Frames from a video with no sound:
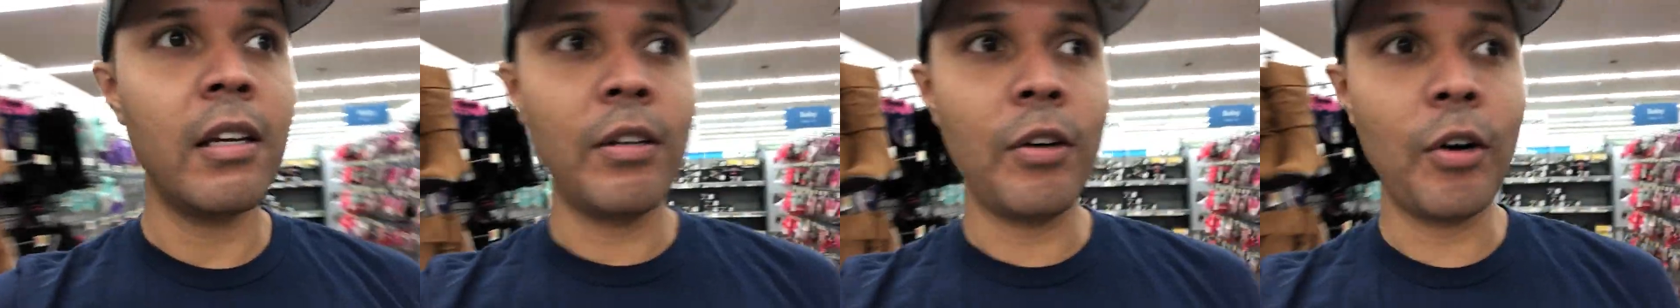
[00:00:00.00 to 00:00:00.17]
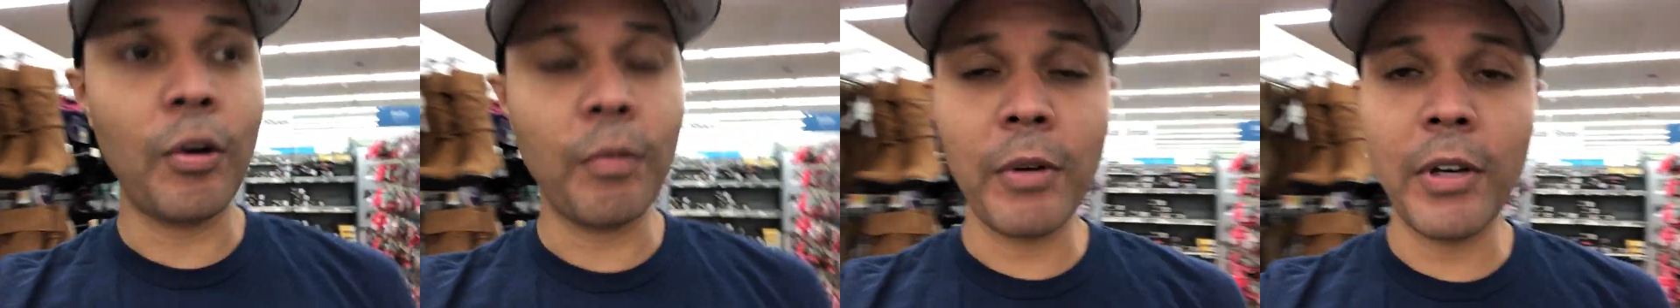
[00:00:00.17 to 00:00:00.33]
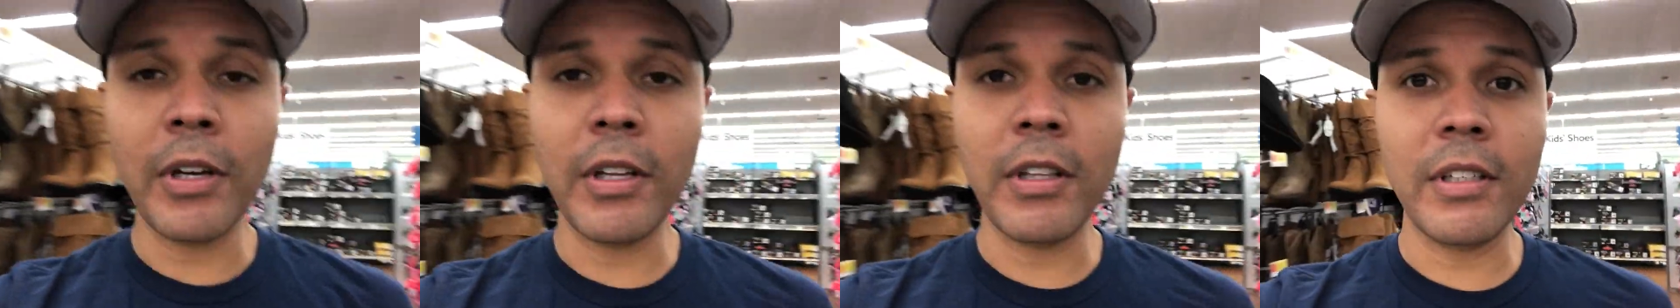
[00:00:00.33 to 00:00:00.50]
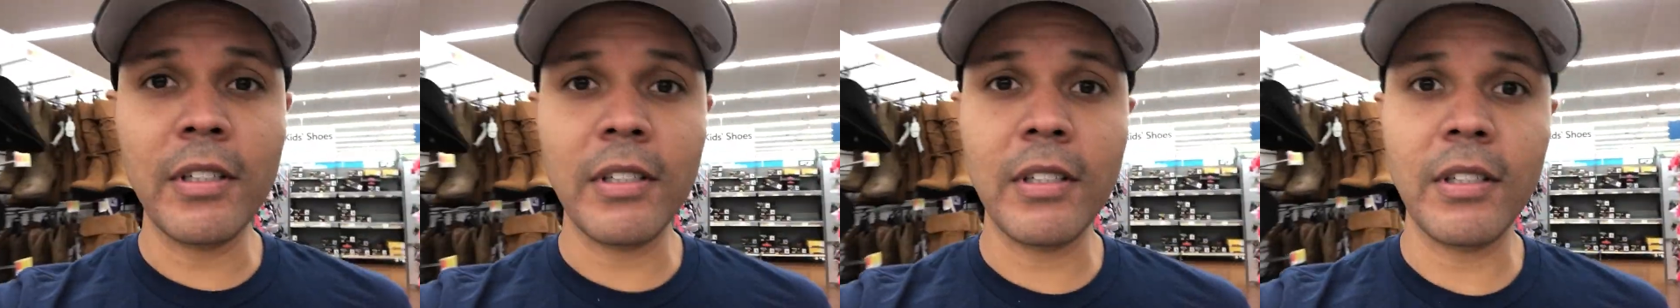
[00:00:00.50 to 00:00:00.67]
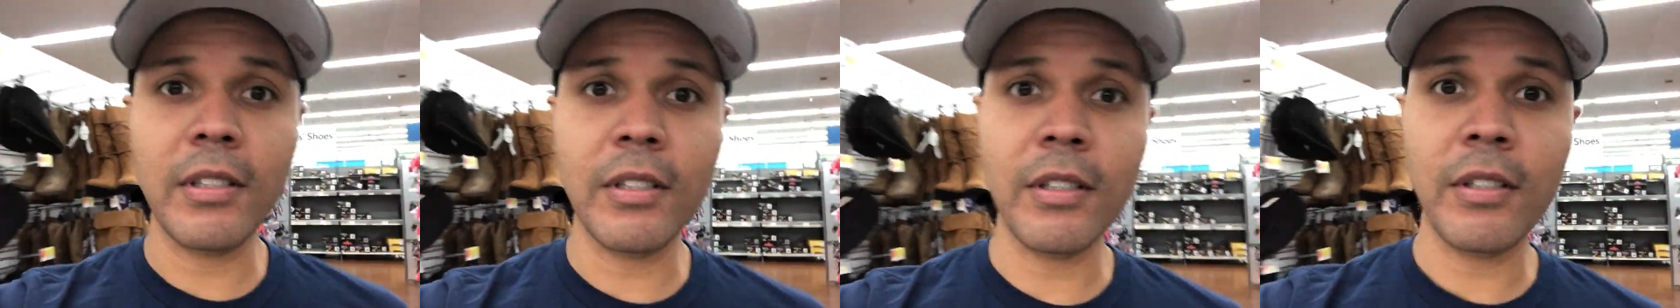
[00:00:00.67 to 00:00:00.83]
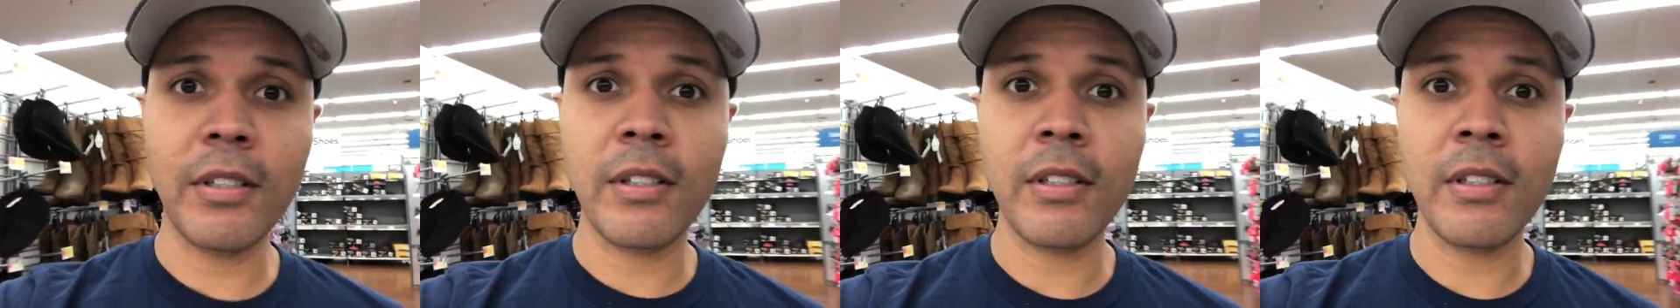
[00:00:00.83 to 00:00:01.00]
Normally this
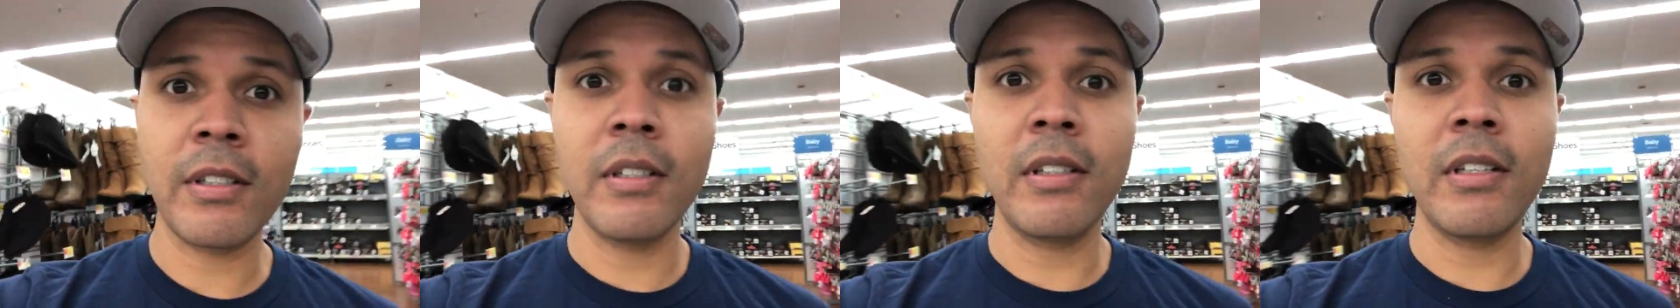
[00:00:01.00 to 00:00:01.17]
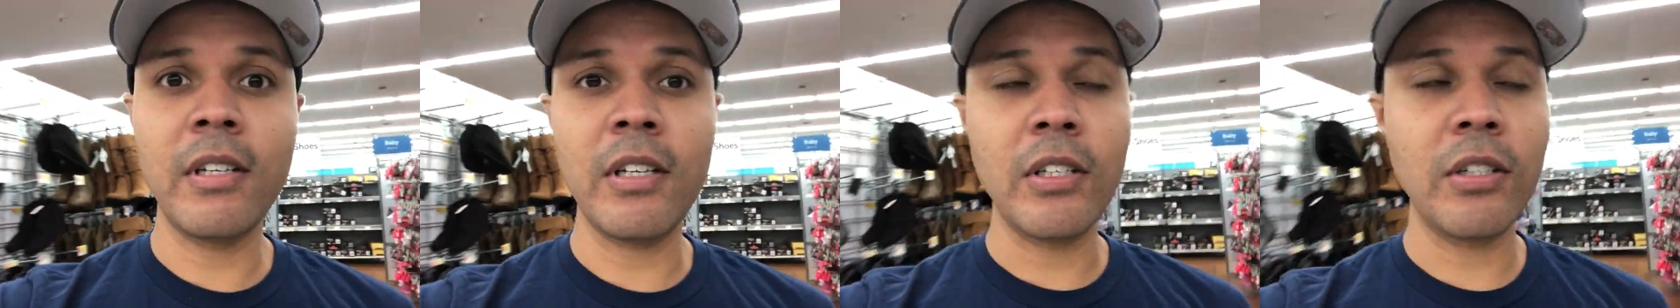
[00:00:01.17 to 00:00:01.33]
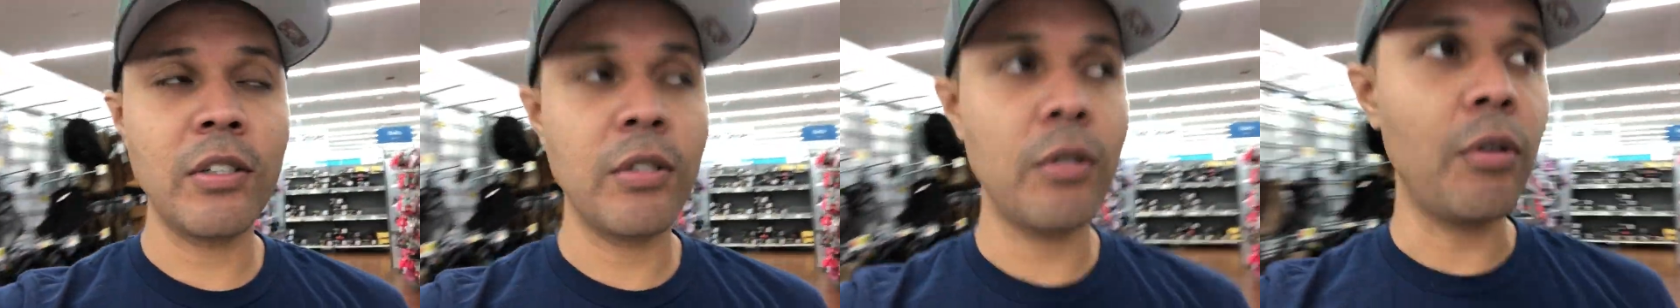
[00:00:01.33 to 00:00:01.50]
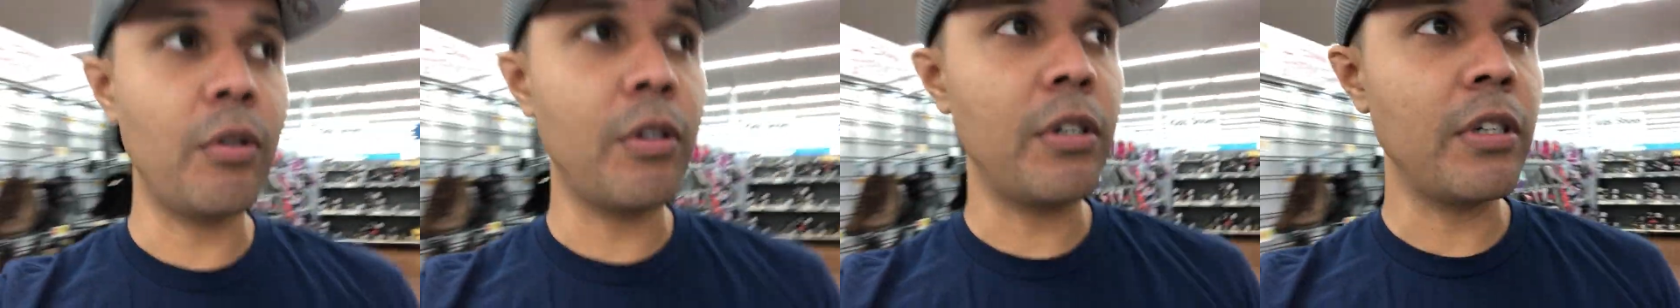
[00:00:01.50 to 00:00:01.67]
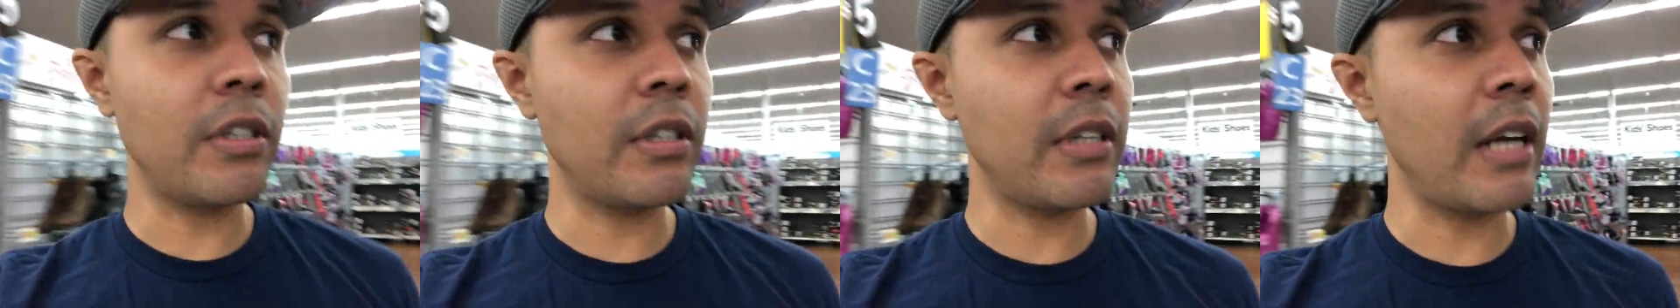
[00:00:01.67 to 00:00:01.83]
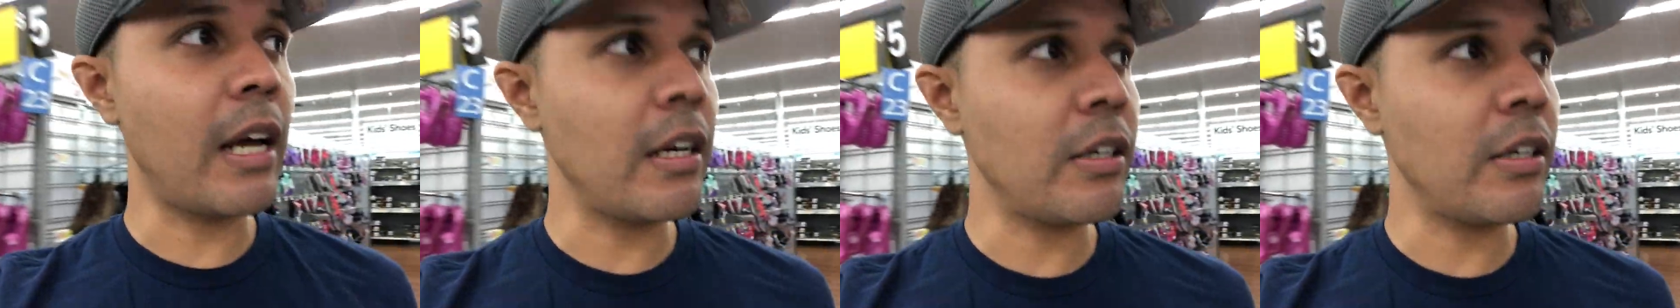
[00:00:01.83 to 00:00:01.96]
is this store is